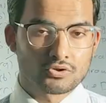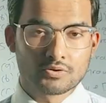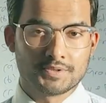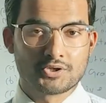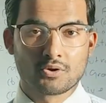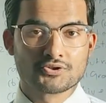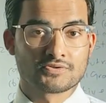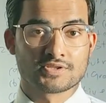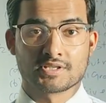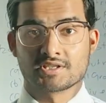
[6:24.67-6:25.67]
could be Dow
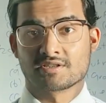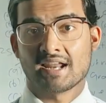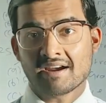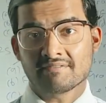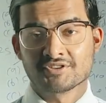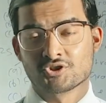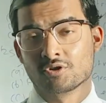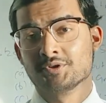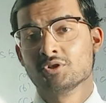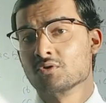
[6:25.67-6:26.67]
Jones Industrial Average,
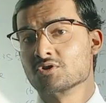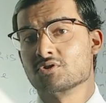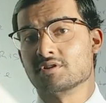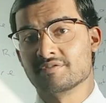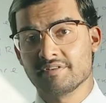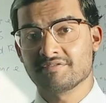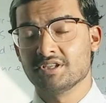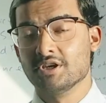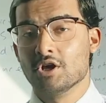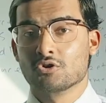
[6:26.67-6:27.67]
could be Euro Stoxx
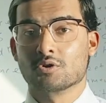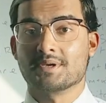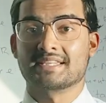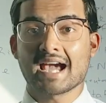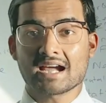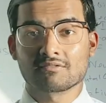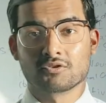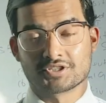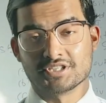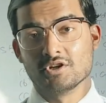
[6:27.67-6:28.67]
50, could be CAC
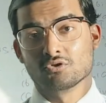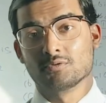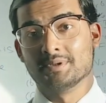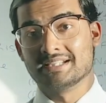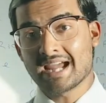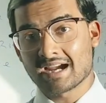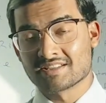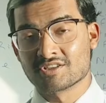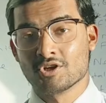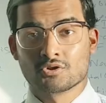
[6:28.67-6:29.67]
40, could be
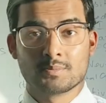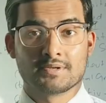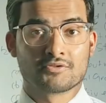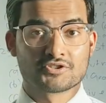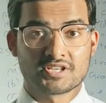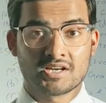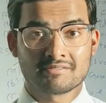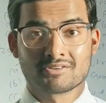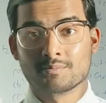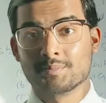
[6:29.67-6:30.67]
DAX, could be FTSE
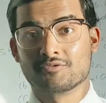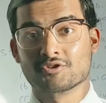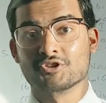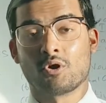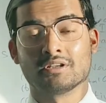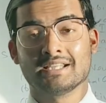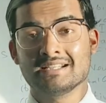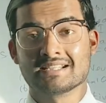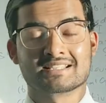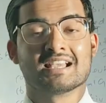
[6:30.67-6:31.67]
100, could be FTSE All
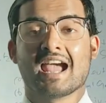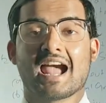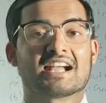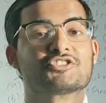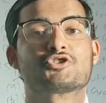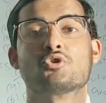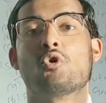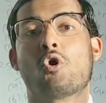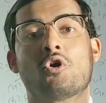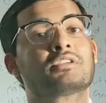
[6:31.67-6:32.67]
Index, and
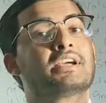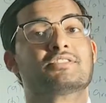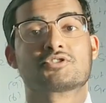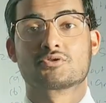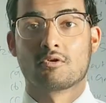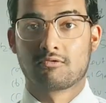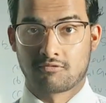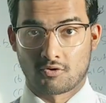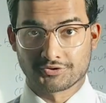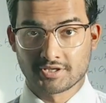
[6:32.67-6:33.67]
so on and so
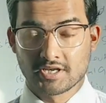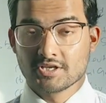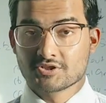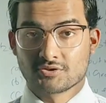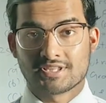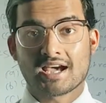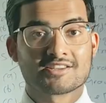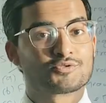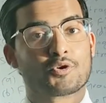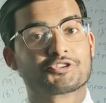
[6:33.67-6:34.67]
forth. So that
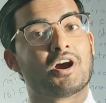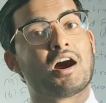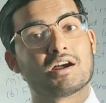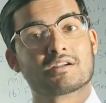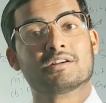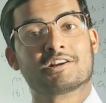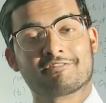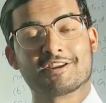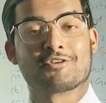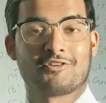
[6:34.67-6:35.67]
is what your hard hurdle
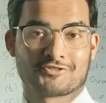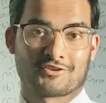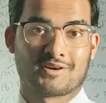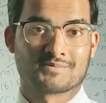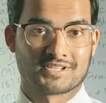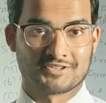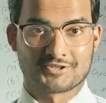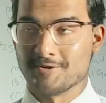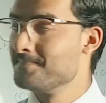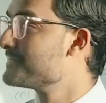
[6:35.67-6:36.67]
rate also comes
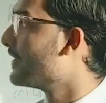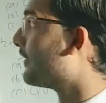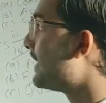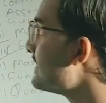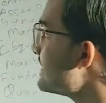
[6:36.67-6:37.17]
into. All right.